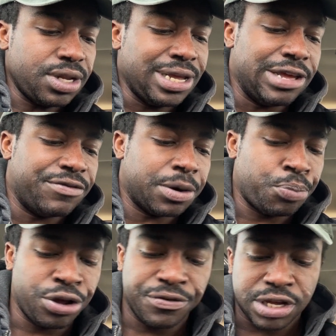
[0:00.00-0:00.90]
even the
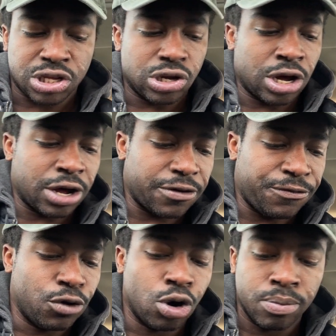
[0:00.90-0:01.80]
previous uh,
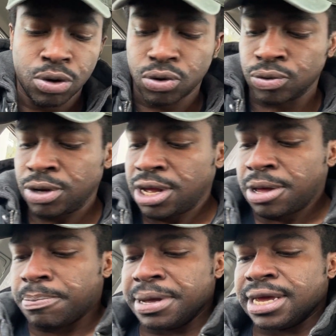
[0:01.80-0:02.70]
full moon
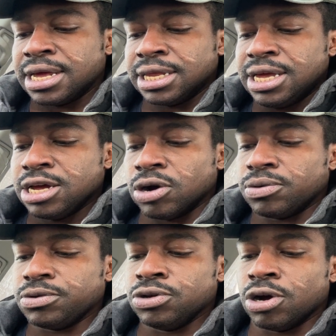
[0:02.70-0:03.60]
being in
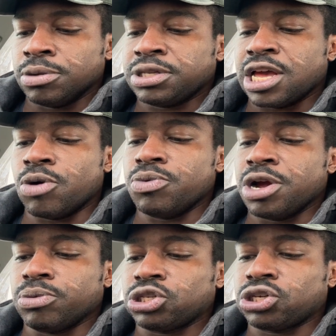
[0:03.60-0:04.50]
Leo. You know what I'm saying?
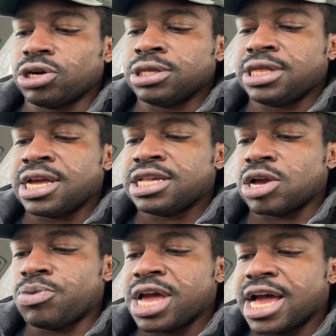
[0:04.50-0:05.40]
There were certain things
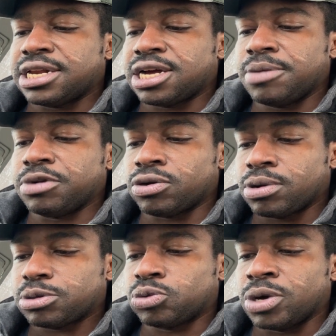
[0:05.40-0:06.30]
that we had to come to
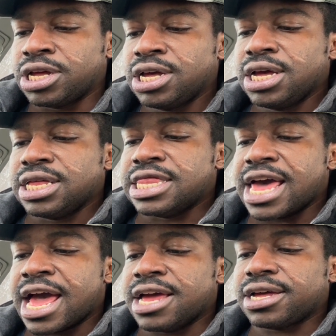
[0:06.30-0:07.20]
grips with
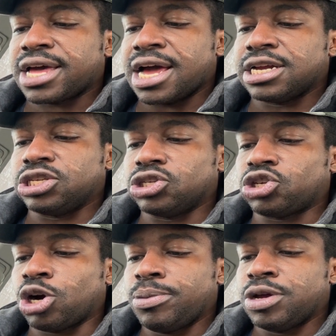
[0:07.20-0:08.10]
that kind of
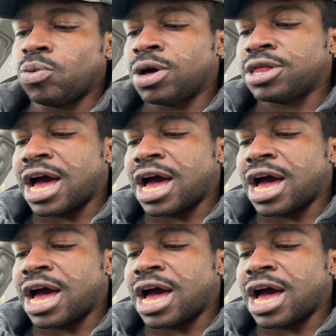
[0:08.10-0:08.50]
determined whether